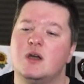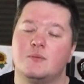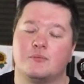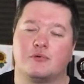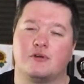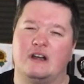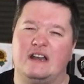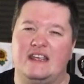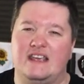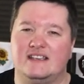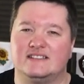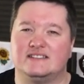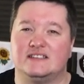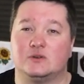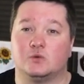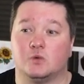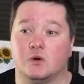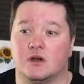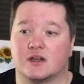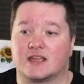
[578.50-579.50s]
Pretty easy to
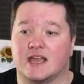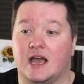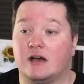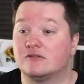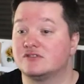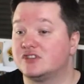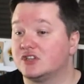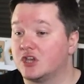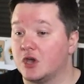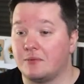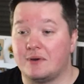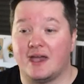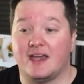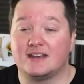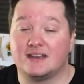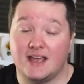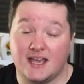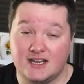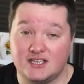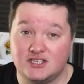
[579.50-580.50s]
work out, so go ahead
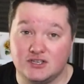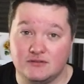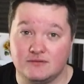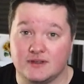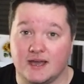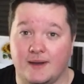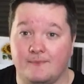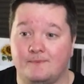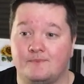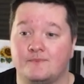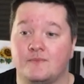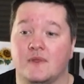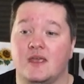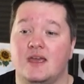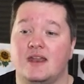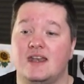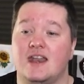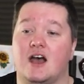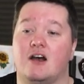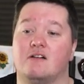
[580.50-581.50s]
and do that.
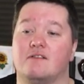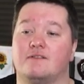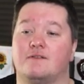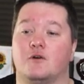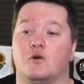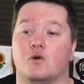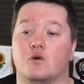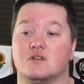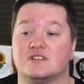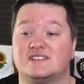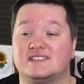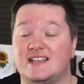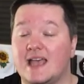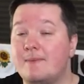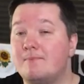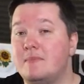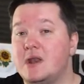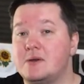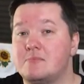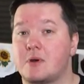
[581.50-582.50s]
Now for set
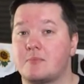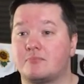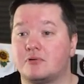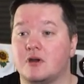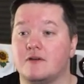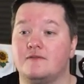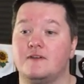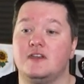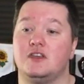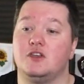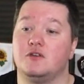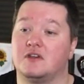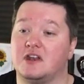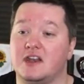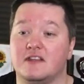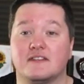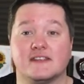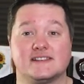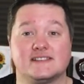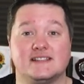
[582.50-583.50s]
minimum profit, you can
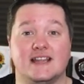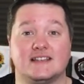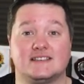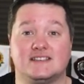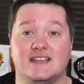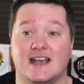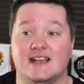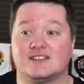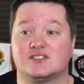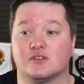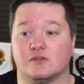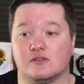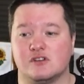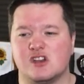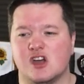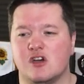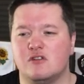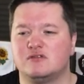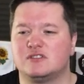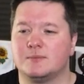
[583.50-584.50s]
either select yes or
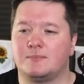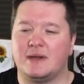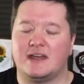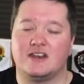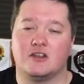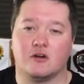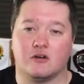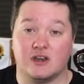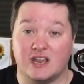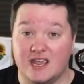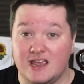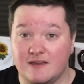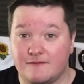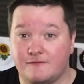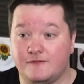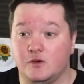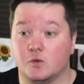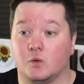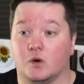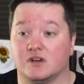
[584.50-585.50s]
no, depending on if
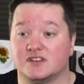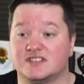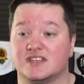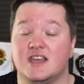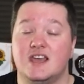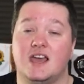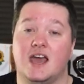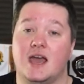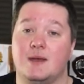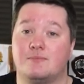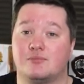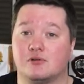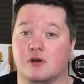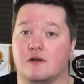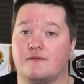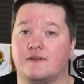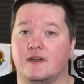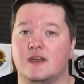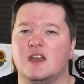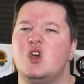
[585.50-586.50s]
you want a
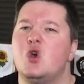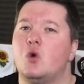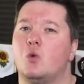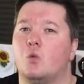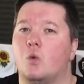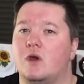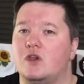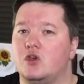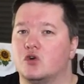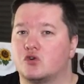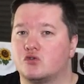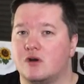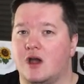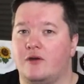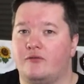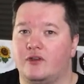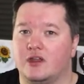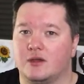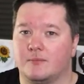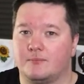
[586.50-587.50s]
profit when you're
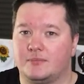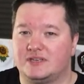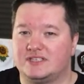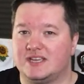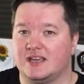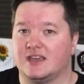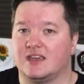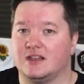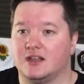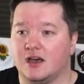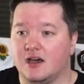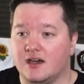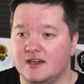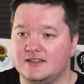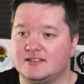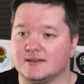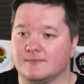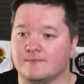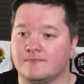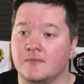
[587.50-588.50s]
crafting a particular
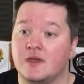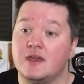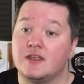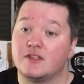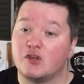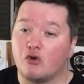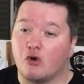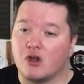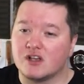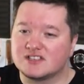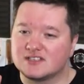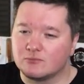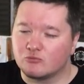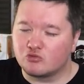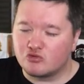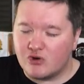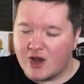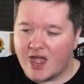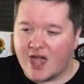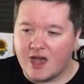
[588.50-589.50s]
item. There are some
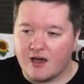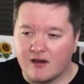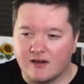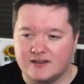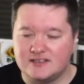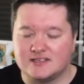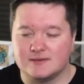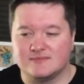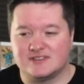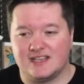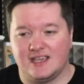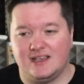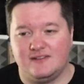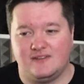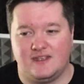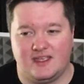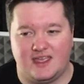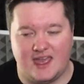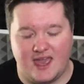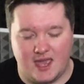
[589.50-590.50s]
rare items in the
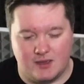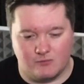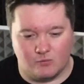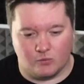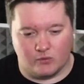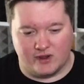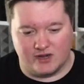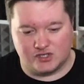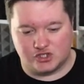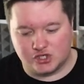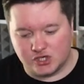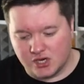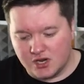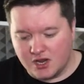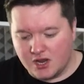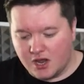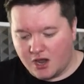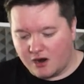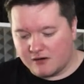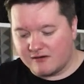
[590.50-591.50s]
game which
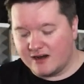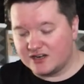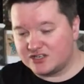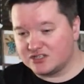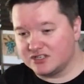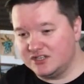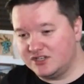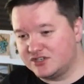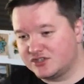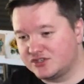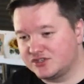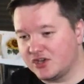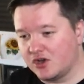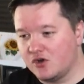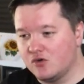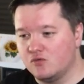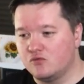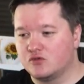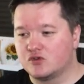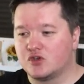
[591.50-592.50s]
are actually
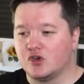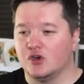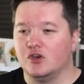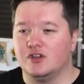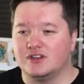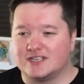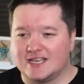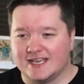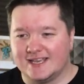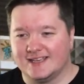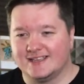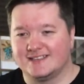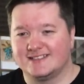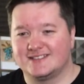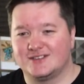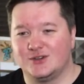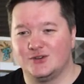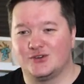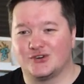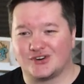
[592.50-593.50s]
so good
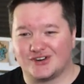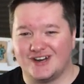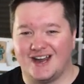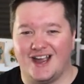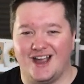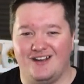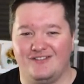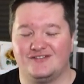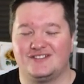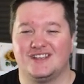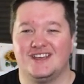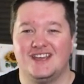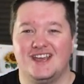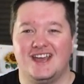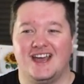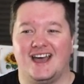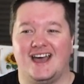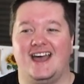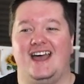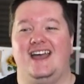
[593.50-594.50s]
to craft
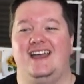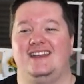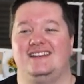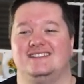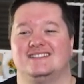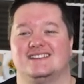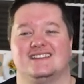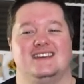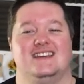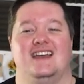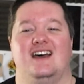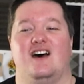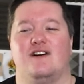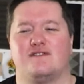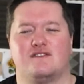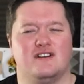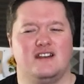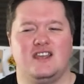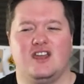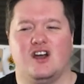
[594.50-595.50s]
and are
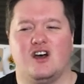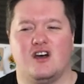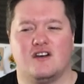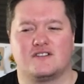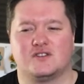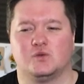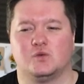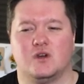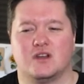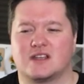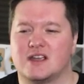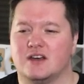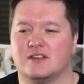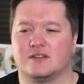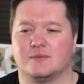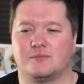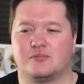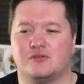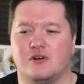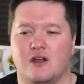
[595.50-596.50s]
really hard to work out the
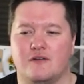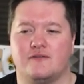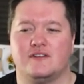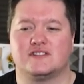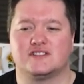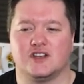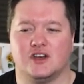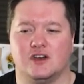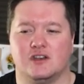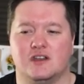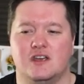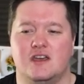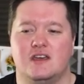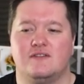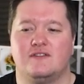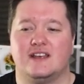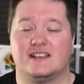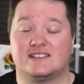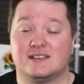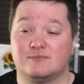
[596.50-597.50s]
profits on,
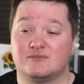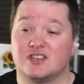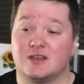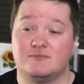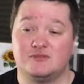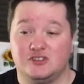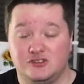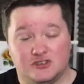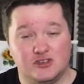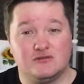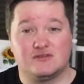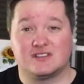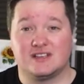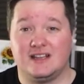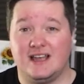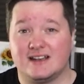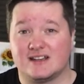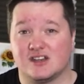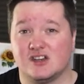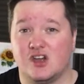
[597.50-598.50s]
that sometimes you do
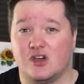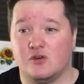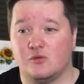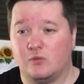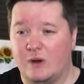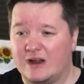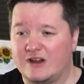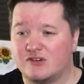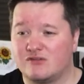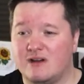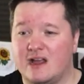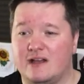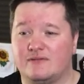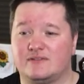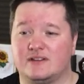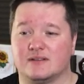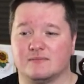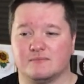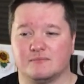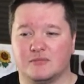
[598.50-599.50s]
select no when
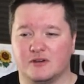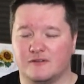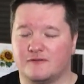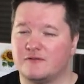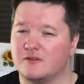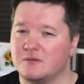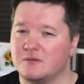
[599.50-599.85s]
crafting, but for the